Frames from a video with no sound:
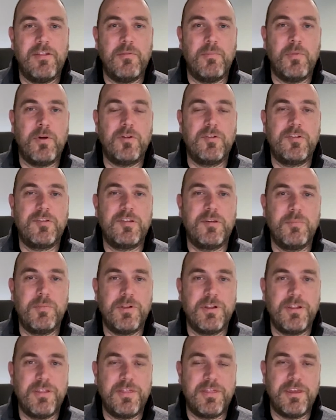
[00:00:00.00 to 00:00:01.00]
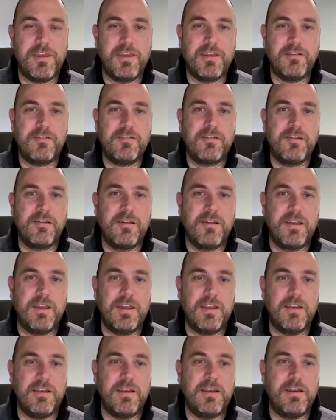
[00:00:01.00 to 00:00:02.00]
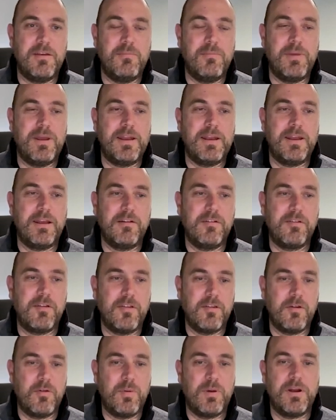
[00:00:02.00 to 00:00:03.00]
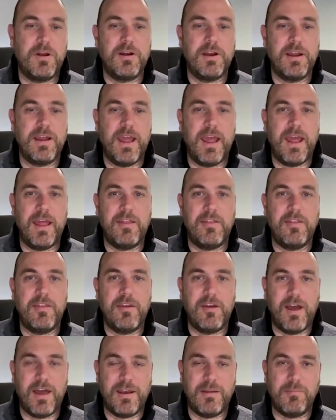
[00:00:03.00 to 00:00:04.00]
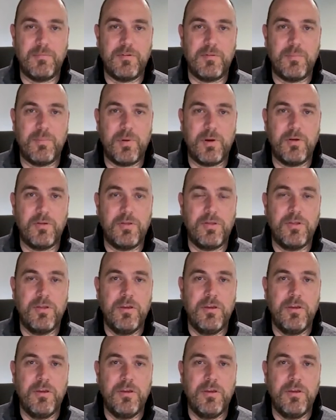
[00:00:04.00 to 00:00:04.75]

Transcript: the most similar things in, in meaning. So the query and the items are both